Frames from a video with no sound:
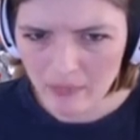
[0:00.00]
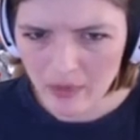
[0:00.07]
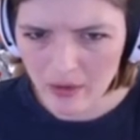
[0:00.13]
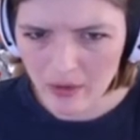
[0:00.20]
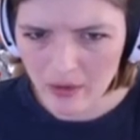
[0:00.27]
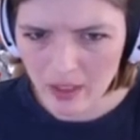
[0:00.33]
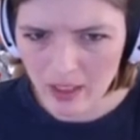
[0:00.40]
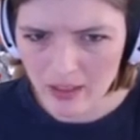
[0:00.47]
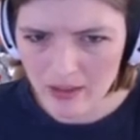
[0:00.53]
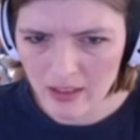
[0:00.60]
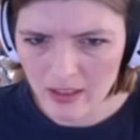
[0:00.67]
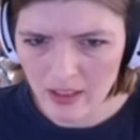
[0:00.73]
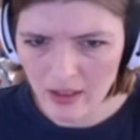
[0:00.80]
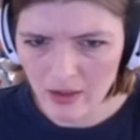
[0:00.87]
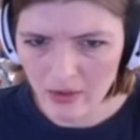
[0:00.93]
Oh,
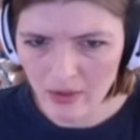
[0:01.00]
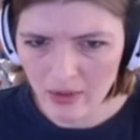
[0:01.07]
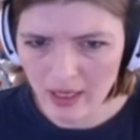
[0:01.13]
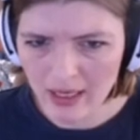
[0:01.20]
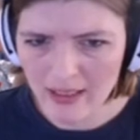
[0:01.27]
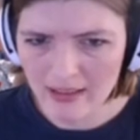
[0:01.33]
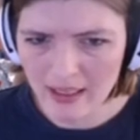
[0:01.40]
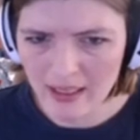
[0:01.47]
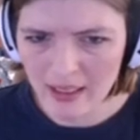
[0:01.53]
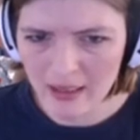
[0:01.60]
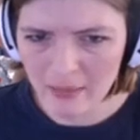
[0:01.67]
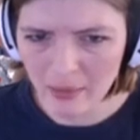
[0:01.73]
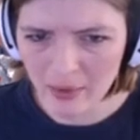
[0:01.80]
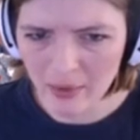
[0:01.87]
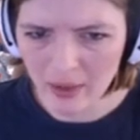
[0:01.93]
Kenzie. Oh no, Kenzie had a
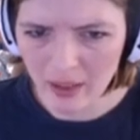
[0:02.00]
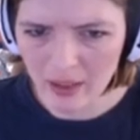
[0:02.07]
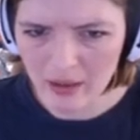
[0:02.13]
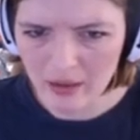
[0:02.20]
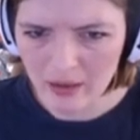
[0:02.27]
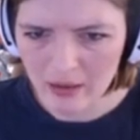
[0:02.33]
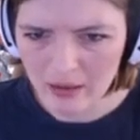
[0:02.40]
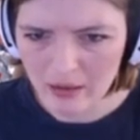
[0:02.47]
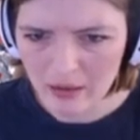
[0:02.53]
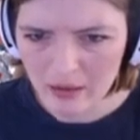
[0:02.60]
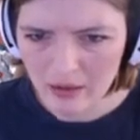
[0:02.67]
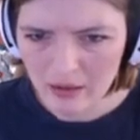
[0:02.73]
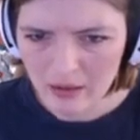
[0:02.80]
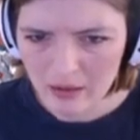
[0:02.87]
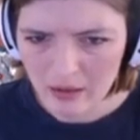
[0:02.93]
boy,
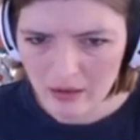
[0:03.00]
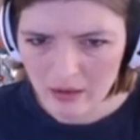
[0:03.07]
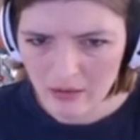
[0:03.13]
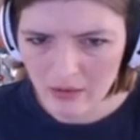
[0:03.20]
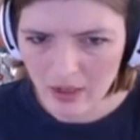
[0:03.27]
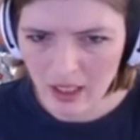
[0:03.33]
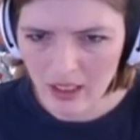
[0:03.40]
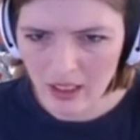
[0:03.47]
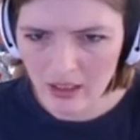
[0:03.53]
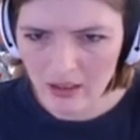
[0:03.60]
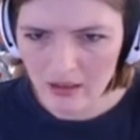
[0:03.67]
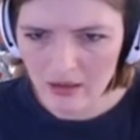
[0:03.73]
right?